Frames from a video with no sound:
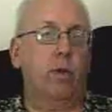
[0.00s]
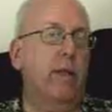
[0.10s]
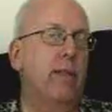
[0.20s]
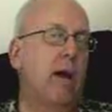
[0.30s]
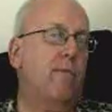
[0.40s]

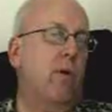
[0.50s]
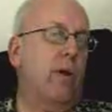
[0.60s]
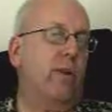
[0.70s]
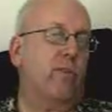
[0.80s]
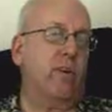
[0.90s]
Well, in that
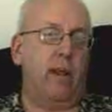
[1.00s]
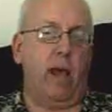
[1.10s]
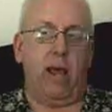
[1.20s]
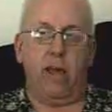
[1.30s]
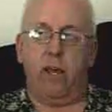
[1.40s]
very
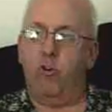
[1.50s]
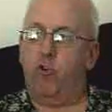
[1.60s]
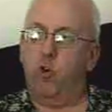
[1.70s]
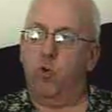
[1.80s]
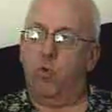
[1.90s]
distant day,
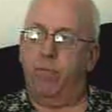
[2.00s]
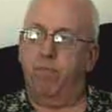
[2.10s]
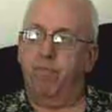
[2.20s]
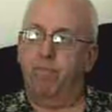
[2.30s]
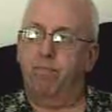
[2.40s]
in
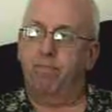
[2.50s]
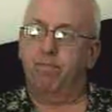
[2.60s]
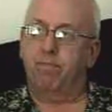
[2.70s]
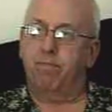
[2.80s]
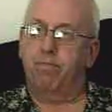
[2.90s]
June,
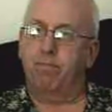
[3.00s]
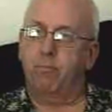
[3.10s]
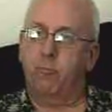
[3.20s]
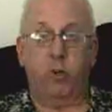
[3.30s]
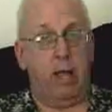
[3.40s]

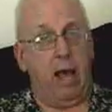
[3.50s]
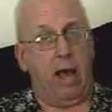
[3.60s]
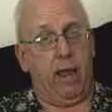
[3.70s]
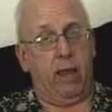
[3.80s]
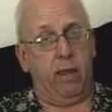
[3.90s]

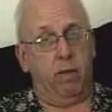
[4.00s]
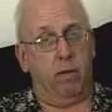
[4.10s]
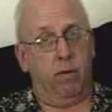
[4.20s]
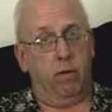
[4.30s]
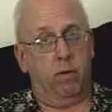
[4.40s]

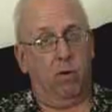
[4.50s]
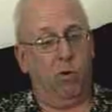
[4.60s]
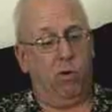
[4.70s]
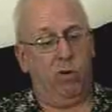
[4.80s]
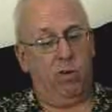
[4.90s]
July,
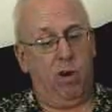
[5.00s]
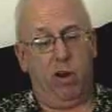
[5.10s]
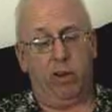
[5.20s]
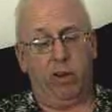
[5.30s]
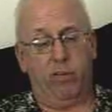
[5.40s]

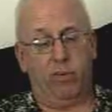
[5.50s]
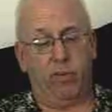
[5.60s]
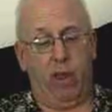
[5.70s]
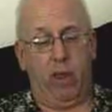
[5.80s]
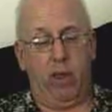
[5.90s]
or
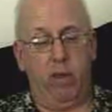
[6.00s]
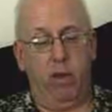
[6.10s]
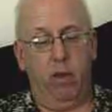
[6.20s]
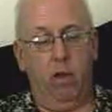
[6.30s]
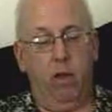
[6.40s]
August,
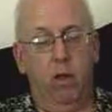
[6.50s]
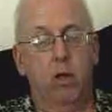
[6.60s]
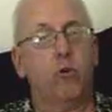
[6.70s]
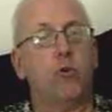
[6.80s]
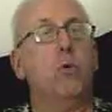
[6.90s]
say,
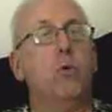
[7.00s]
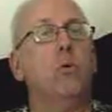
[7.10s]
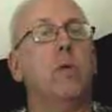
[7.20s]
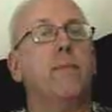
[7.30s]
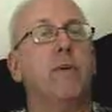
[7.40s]

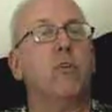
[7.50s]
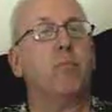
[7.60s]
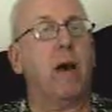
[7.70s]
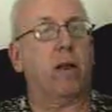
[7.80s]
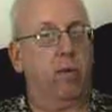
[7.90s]
2
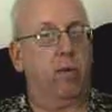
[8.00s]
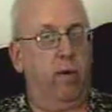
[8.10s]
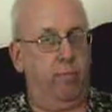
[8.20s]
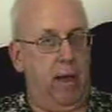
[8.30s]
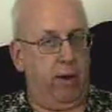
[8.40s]
living
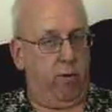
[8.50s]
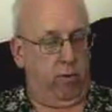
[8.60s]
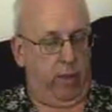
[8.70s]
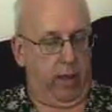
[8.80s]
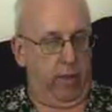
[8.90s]
specks of
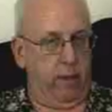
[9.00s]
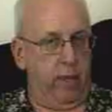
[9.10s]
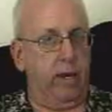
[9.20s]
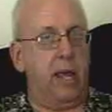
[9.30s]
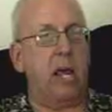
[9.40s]
matter lay
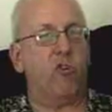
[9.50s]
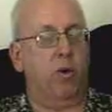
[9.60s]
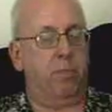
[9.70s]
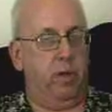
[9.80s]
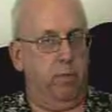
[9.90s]
in
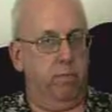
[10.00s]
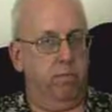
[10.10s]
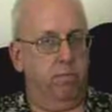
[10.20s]
Egypt